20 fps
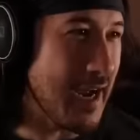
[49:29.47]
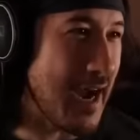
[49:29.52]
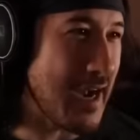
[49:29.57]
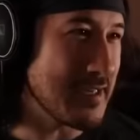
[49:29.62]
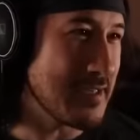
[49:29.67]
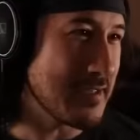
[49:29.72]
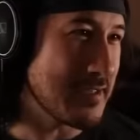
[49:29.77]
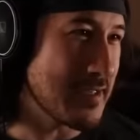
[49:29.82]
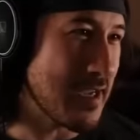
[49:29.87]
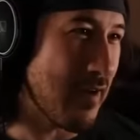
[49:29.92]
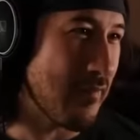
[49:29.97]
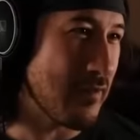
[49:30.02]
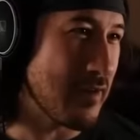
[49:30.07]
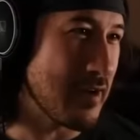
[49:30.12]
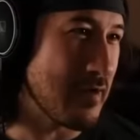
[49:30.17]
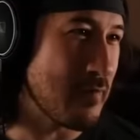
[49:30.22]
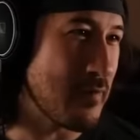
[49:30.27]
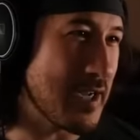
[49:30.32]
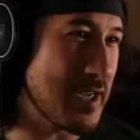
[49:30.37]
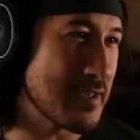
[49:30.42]
I discovered
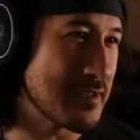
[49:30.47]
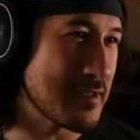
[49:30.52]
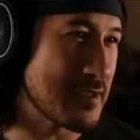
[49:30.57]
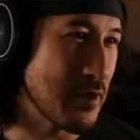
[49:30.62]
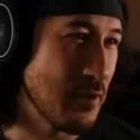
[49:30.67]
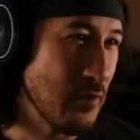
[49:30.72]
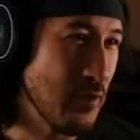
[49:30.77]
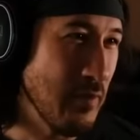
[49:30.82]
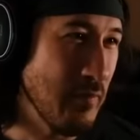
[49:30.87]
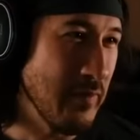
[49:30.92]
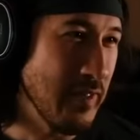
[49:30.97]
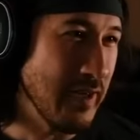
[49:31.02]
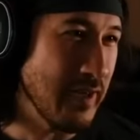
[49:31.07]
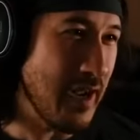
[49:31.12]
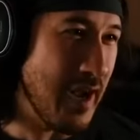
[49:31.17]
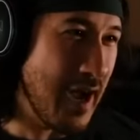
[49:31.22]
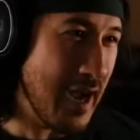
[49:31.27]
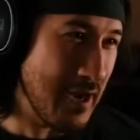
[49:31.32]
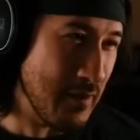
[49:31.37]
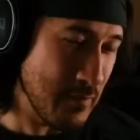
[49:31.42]
it because the room that
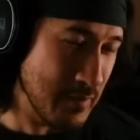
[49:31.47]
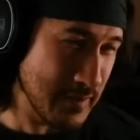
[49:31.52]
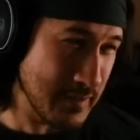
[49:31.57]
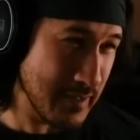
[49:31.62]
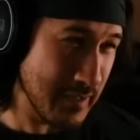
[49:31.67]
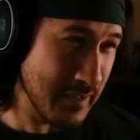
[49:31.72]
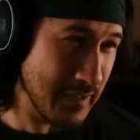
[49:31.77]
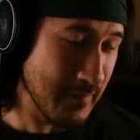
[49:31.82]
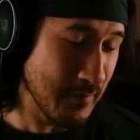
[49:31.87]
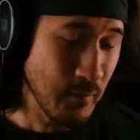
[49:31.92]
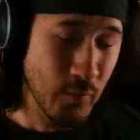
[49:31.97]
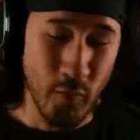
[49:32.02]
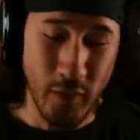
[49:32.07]
I was in,